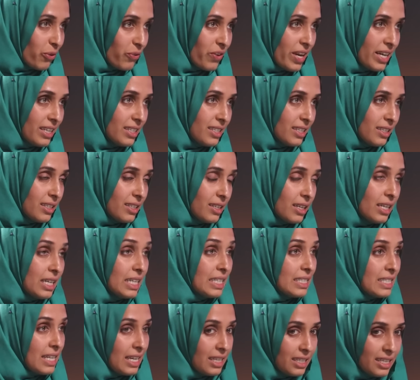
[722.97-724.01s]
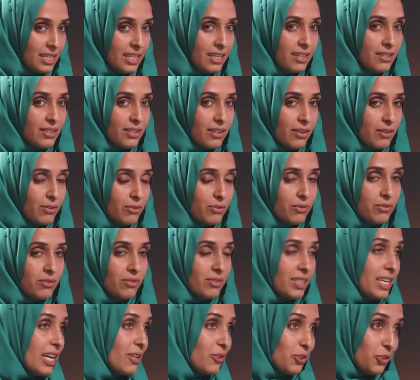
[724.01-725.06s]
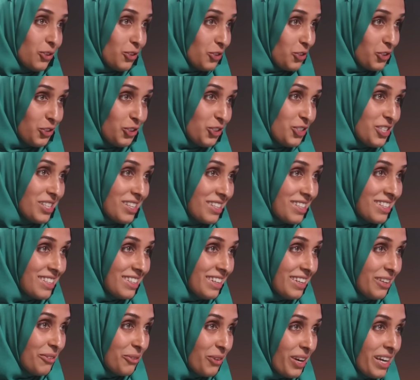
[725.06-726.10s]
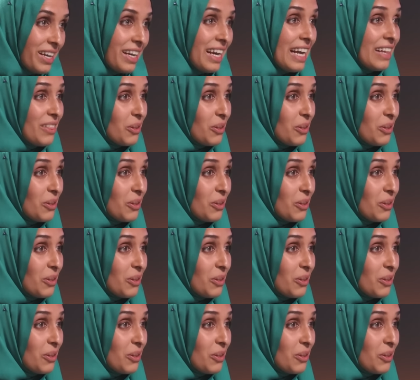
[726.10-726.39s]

perfected techniques of counterinsurgency, right?